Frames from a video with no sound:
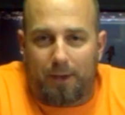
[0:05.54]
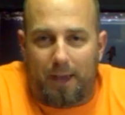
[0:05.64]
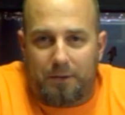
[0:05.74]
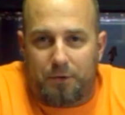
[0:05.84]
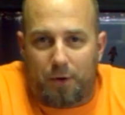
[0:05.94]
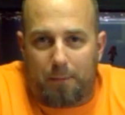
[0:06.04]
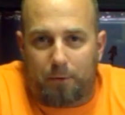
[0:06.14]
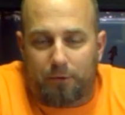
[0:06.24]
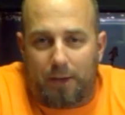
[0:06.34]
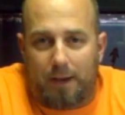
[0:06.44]
and
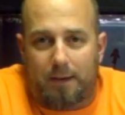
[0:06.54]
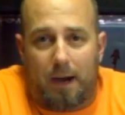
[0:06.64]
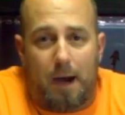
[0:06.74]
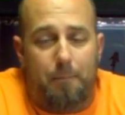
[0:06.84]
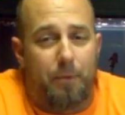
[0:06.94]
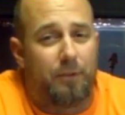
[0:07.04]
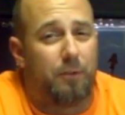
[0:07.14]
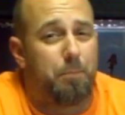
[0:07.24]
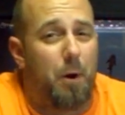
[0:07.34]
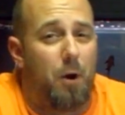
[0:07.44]
KGTropicals.com. This
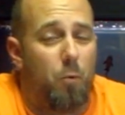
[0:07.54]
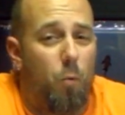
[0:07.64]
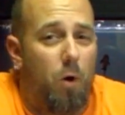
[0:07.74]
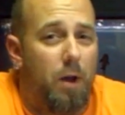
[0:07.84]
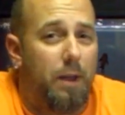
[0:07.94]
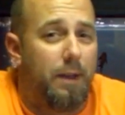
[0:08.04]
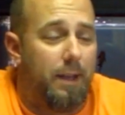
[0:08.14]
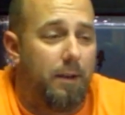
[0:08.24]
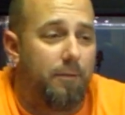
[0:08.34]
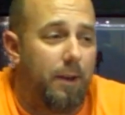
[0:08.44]
is part one
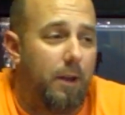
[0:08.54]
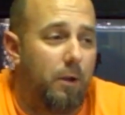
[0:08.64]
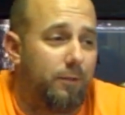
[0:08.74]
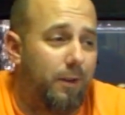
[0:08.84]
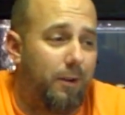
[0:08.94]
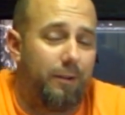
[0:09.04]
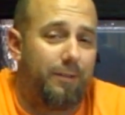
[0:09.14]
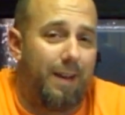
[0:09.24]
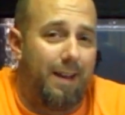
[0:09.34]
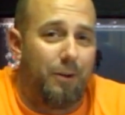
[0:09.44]
in a video series
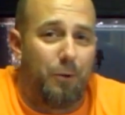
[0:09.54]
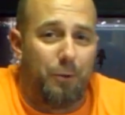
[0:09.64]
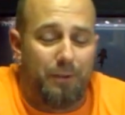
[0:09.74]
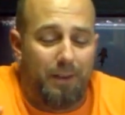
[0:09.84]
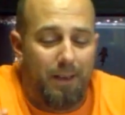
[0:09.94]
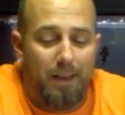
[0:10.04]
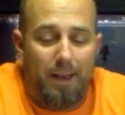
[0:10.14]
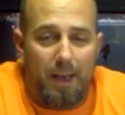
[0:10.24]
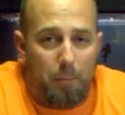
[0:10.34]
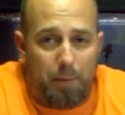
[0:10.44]
titled
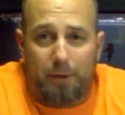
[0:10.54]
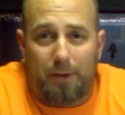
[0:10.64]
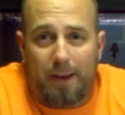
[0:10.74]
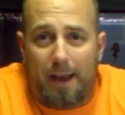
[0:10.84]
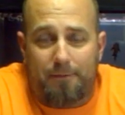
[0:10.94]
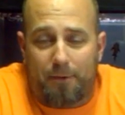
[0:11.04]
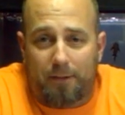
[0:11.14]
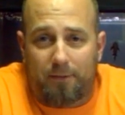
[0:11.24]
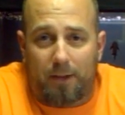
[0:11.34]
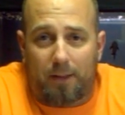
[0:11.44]
Building an
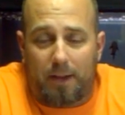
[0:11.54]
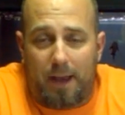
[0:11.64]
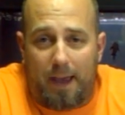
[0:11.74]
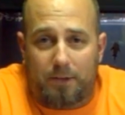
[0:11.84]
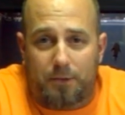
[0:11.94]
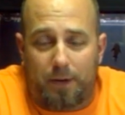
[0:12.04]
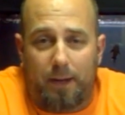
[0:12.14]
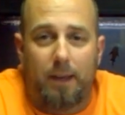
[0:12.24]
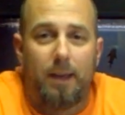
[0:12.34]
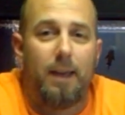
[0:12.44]
African Cichlid
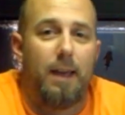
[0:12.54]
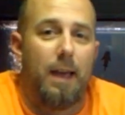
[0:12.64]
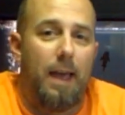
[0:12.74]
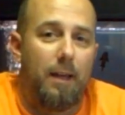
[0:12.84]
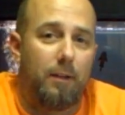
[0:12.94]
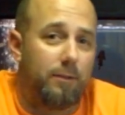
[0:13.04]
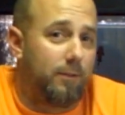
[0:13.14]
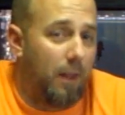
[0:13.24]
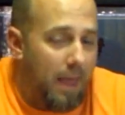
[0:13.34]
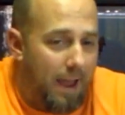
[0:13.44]
Hatchery
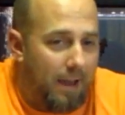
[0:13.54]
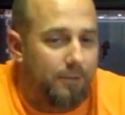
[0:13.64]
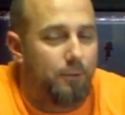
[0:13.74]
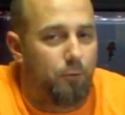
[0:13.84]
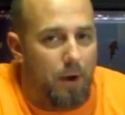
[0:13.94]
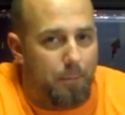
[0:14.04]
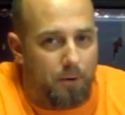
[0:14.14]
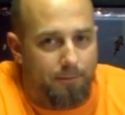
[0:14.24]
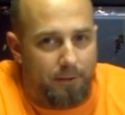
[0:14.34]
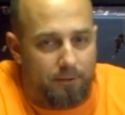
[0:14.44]
/
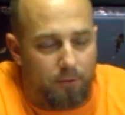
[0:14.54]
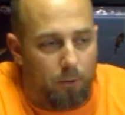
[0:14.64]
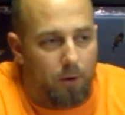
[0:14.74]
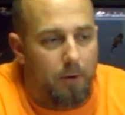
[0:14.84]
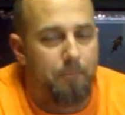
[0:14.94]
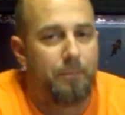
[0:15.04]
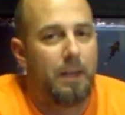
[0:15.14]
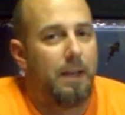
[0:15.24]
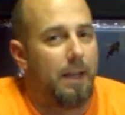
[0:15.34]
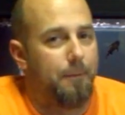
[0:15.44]
Tropical Fish Store.
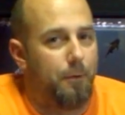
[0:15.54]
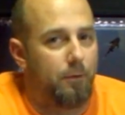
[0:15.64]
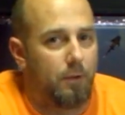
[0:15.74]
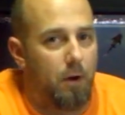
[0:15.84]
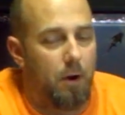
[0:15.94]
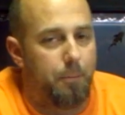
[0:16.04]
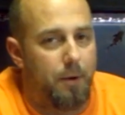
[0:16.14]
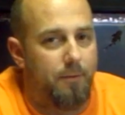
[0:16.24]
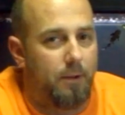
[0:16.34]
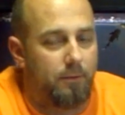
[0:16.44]
If you saw our
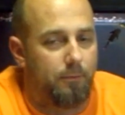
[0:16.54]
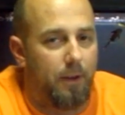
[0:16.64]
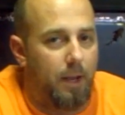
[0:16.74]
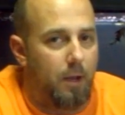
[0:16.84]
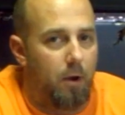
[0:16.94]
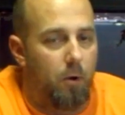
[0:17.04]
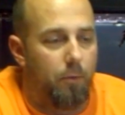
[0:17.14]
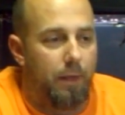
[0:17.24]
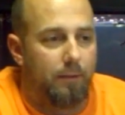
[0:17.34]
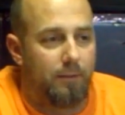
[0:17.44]
previous
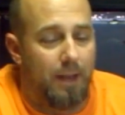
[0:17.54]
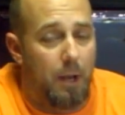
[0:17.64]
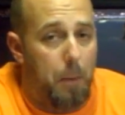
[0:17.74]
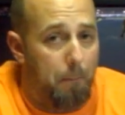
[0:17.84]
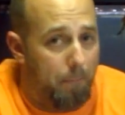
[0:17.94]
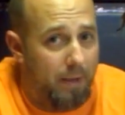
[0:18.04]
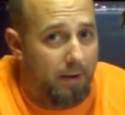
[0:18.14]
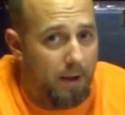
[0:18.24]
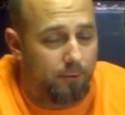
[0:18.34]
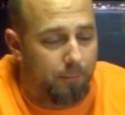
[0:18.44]
video that said big
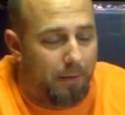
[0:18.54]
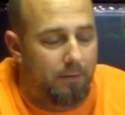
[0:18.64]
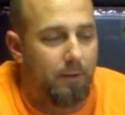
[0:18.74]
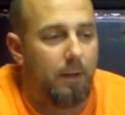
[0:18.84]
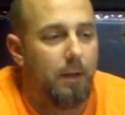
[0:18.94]
announcement,